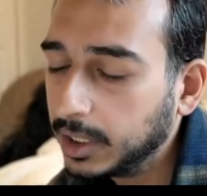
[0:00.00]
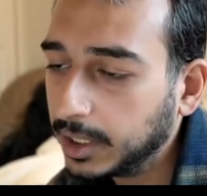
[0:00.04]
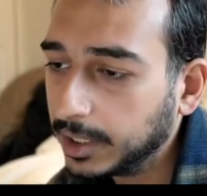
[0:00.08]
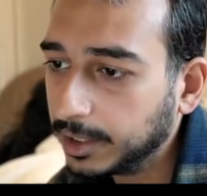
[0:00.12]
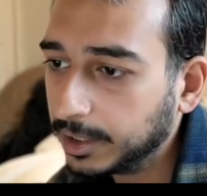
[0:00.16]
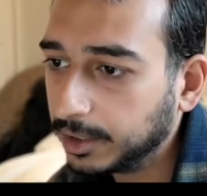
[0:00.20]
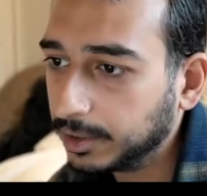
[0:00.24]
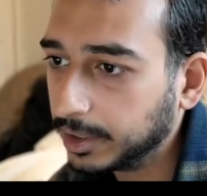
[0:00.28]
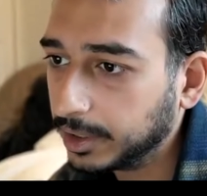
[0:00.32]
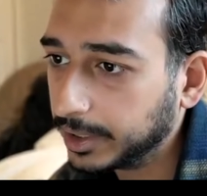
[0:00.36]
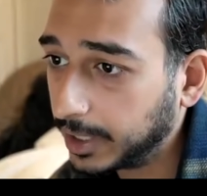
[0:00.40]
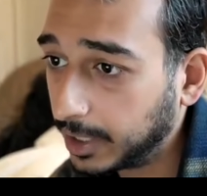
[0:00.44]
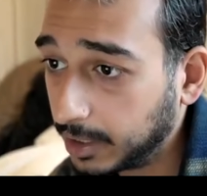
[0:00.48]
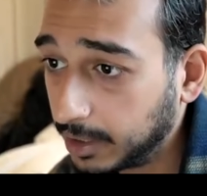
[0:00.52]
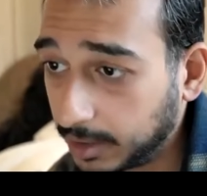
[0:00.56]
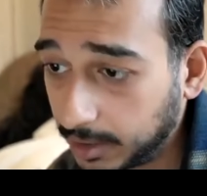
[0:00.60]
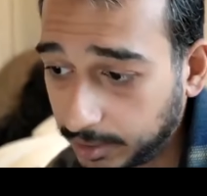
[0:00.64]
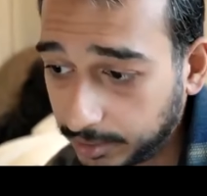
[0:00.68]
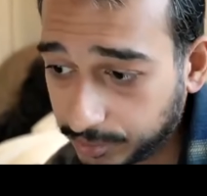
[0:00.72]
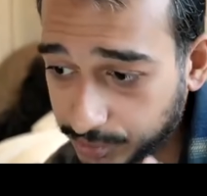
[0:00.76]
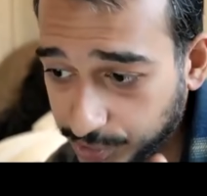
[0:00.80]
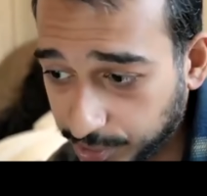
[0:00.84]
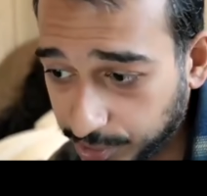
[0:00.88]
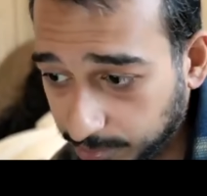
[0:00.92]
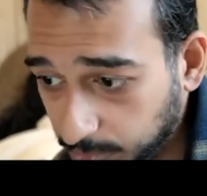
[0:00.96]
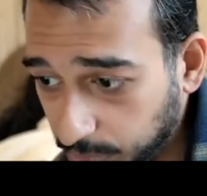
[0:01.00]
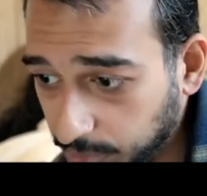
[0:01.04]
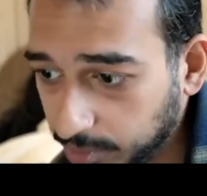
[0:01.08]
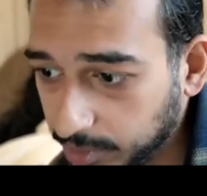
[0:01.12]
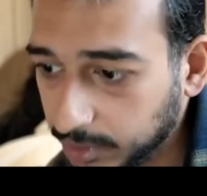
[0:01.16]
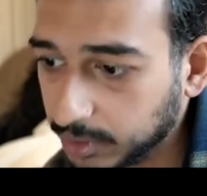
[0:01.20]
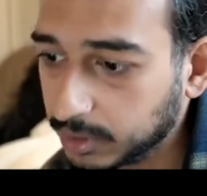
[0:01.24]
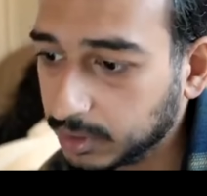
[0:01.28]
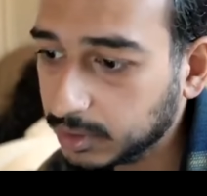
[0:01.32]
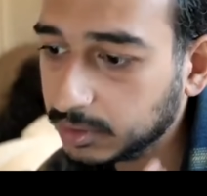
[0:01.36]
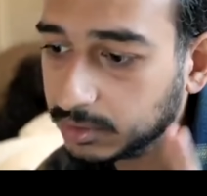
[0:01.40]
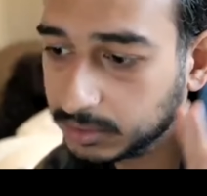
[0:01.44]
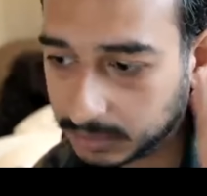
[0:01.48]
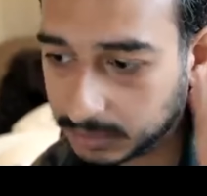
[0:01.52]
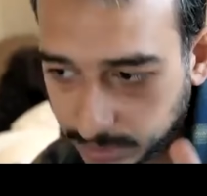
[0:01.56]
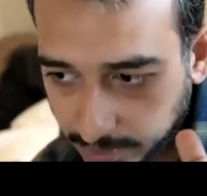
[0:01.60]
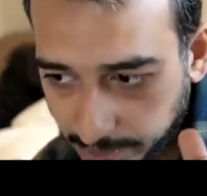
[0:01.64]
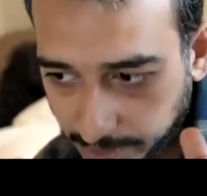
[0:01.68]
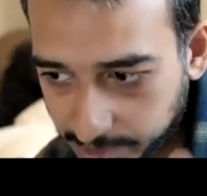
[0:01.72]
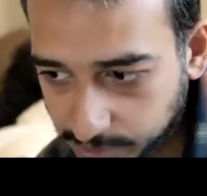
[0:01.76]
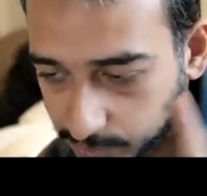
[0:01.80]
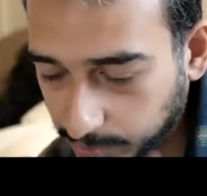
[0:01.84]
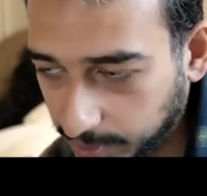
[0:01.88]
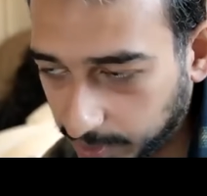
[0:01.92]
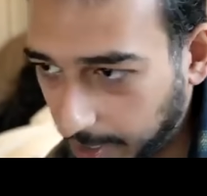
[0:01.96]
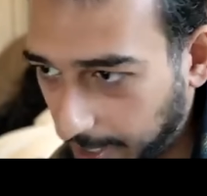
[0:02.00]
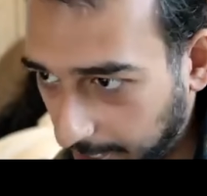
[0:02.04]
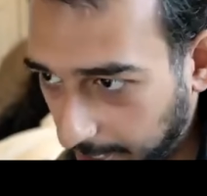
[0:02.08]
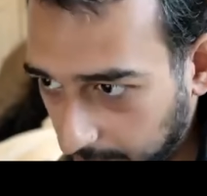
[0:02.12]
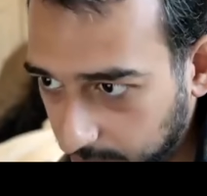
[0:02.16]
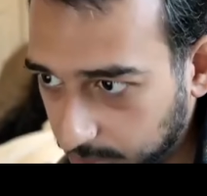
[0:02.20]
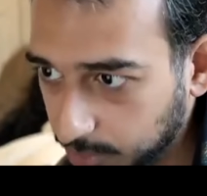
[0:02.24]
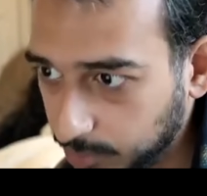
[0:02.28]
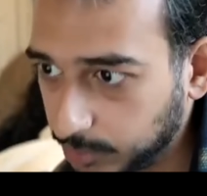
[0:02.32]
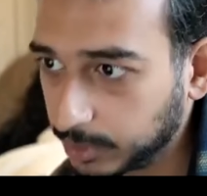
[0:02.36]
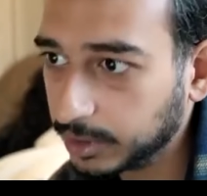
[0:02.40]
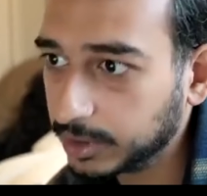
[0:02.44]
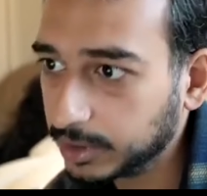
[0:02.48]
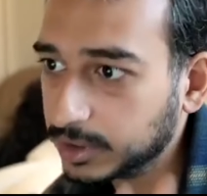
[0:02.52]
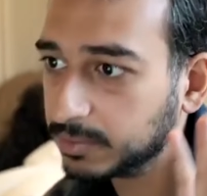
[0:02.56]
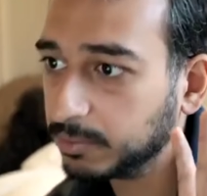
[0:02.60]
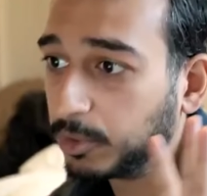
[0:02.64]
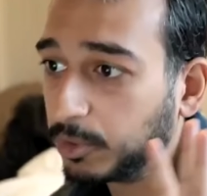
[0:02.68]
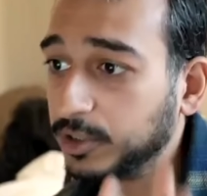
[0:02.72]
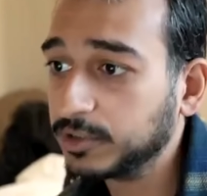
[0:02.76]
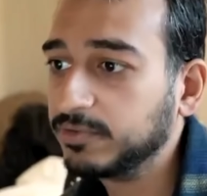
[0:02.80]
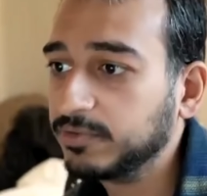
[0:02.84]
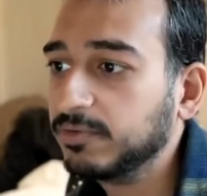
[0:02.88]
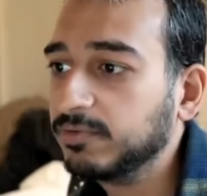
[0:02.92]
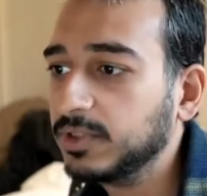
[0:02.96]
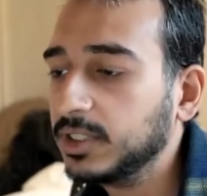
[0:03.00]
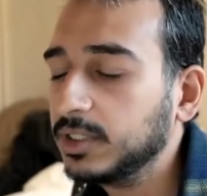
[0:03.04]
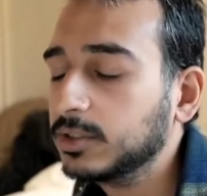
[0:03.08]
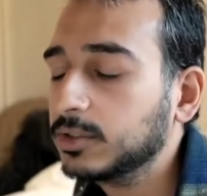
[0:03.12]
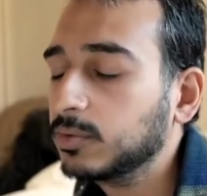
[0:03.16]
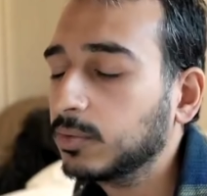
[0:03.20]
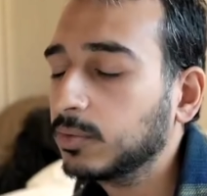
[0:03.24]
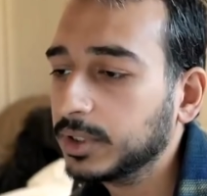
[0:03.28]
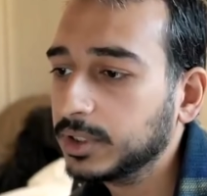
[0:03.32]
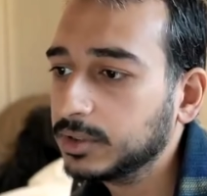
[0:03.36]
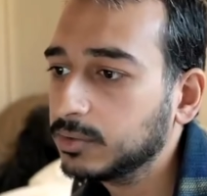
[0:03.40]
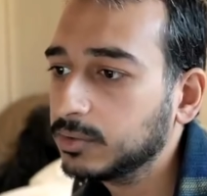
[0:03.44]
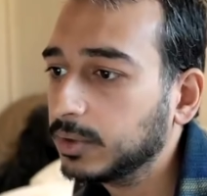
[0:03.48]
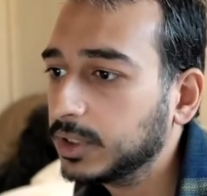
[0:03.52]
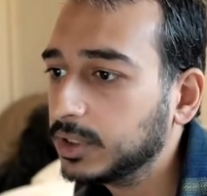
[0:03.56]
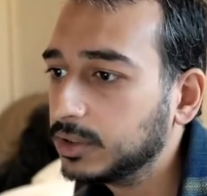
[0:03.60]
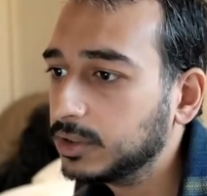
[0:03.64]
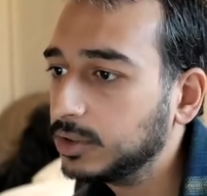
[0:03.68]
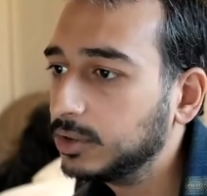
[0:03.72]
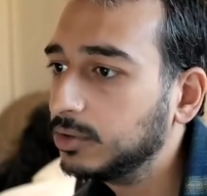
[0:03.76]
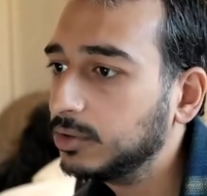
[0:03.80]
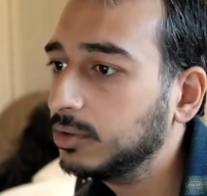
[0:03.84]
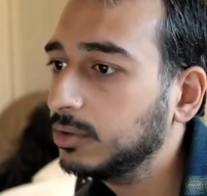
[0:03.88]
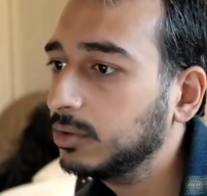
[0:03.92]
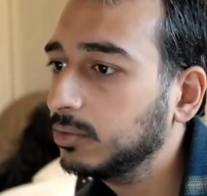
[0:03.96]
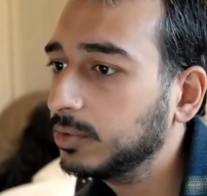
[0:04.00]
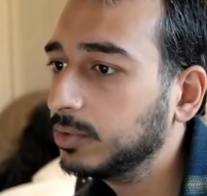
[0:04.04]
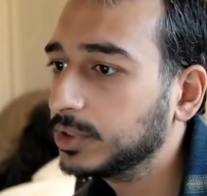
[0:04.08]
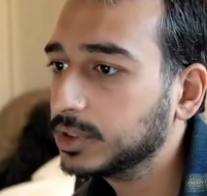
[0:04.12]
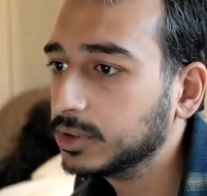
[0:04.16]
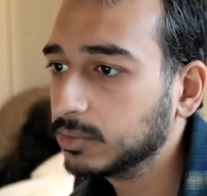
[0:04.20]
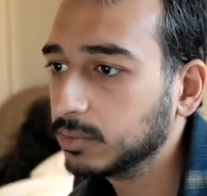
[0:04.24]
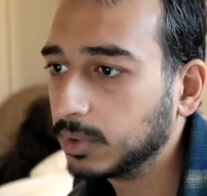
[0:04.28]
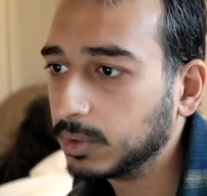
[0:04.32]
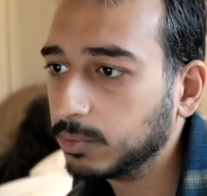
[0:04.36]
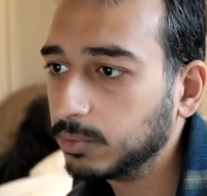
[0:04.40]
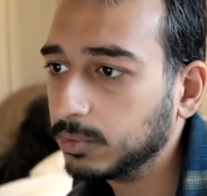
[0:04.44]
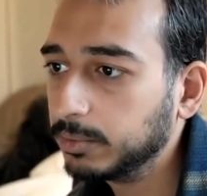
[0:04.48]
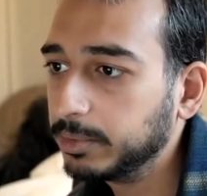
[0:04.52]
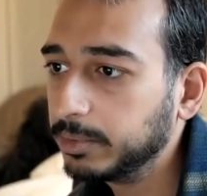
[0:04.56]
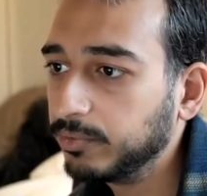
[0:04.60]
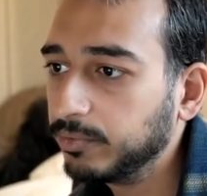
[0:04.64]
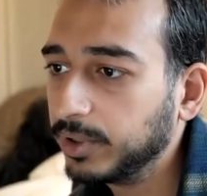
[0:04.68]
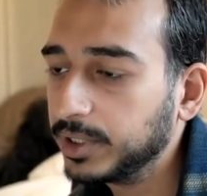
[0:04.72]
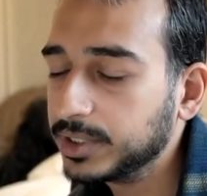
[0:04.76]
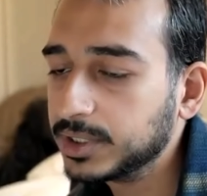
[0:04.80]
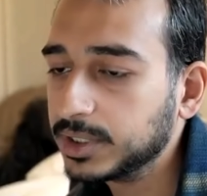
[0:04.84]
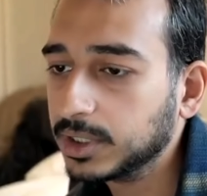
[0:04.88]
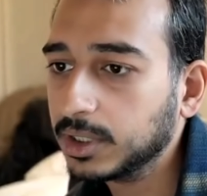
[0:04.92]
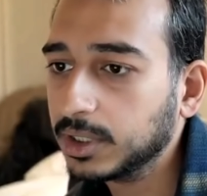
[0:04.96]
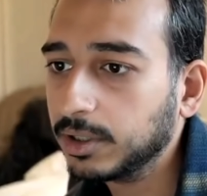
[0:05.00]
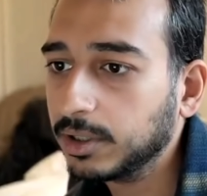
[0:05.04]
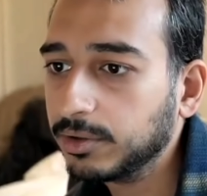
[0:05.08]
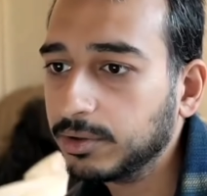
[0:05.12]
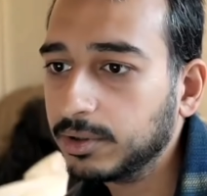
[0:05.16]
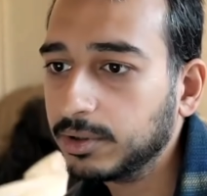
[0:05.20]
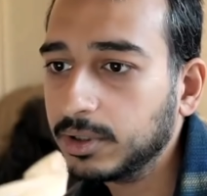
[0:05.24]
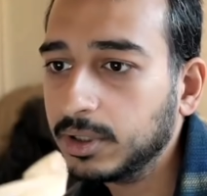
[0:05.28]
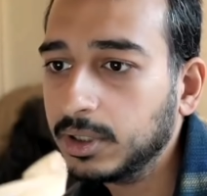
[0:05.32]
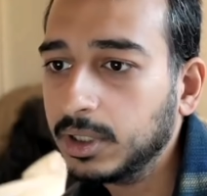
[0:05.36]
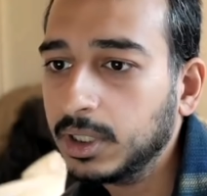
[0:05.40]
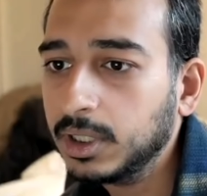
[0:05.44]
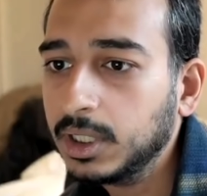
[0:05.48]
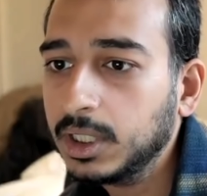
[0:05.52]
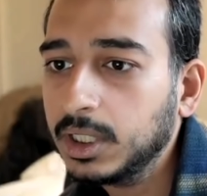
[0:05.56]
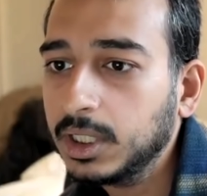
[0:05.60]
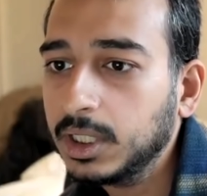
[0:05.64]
And I'll, again, I'll share more as we head towards March 15, 2022, which is when we'll be raising another